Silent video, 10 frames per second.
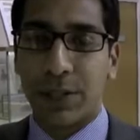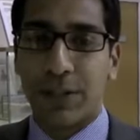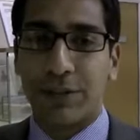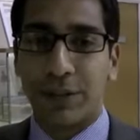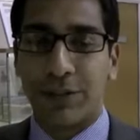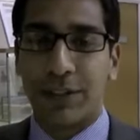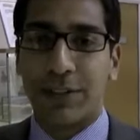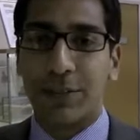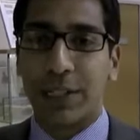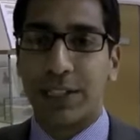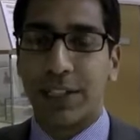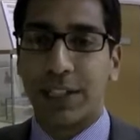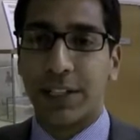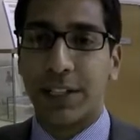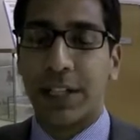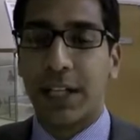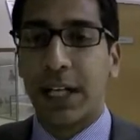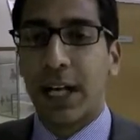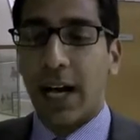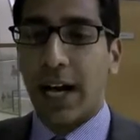about 4 or 5 weeks to go,
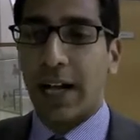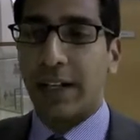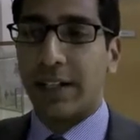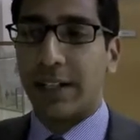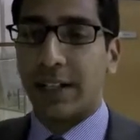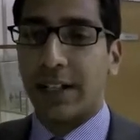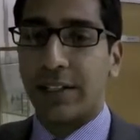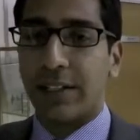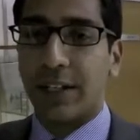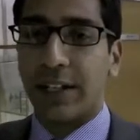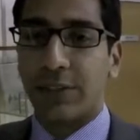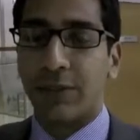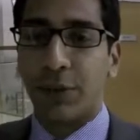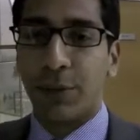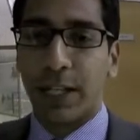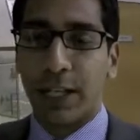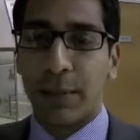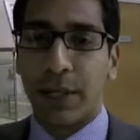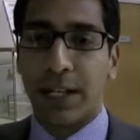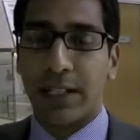and try and formulate a
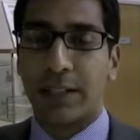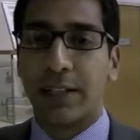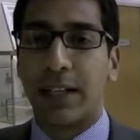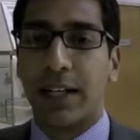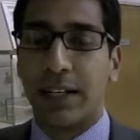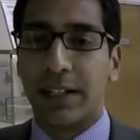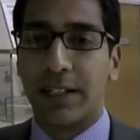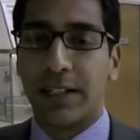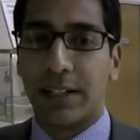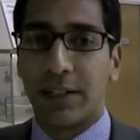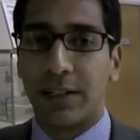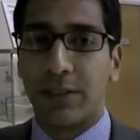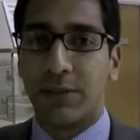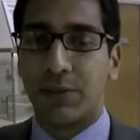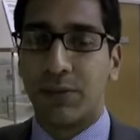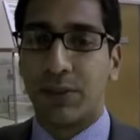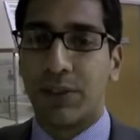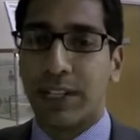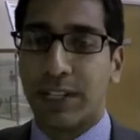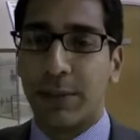plan and
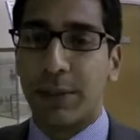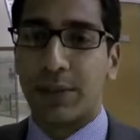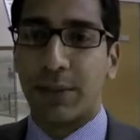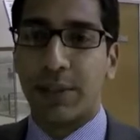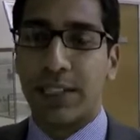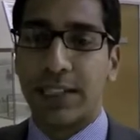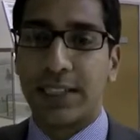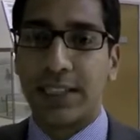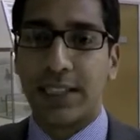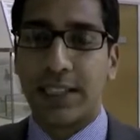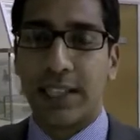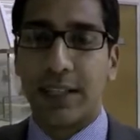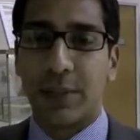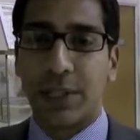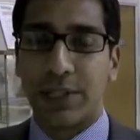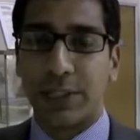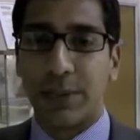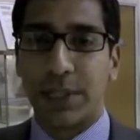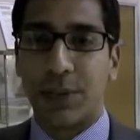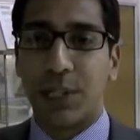gradually build up the distances again, because it's
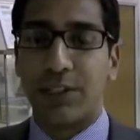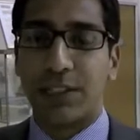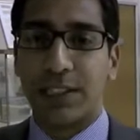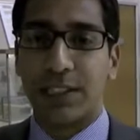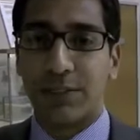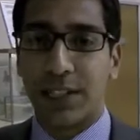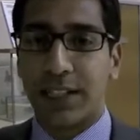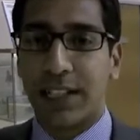been a while since I've run